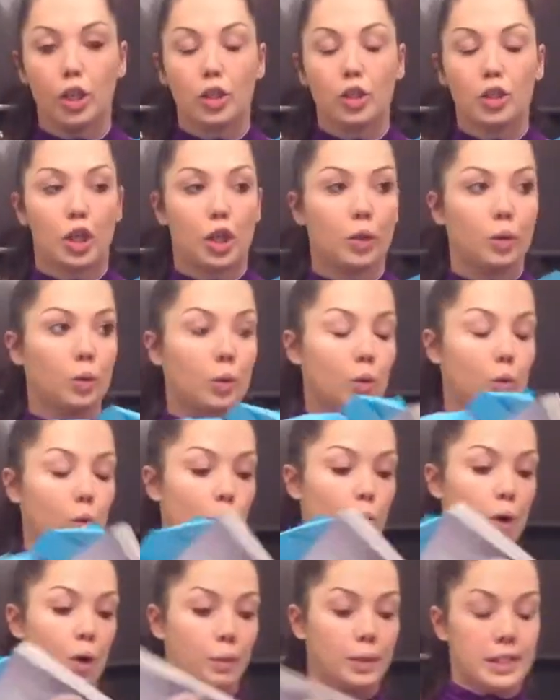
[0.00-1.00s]
So
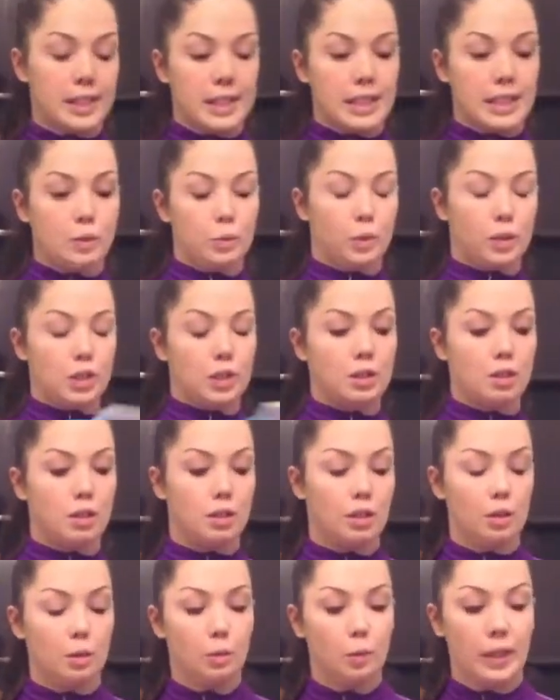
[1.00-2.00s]
what we did was
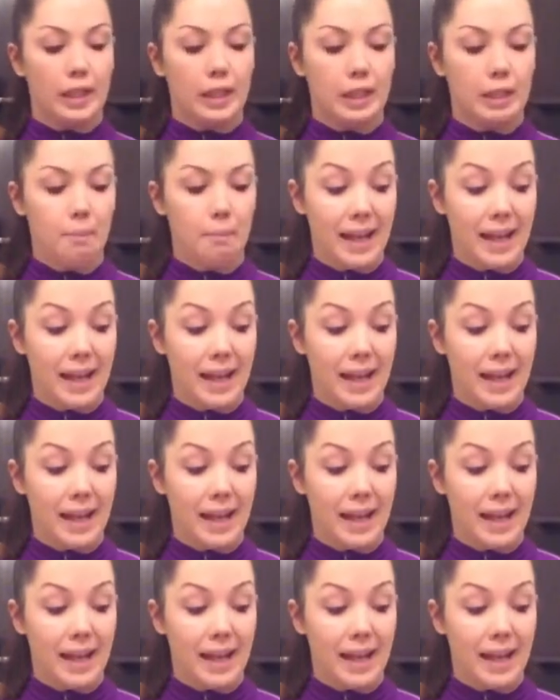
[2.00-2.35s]
we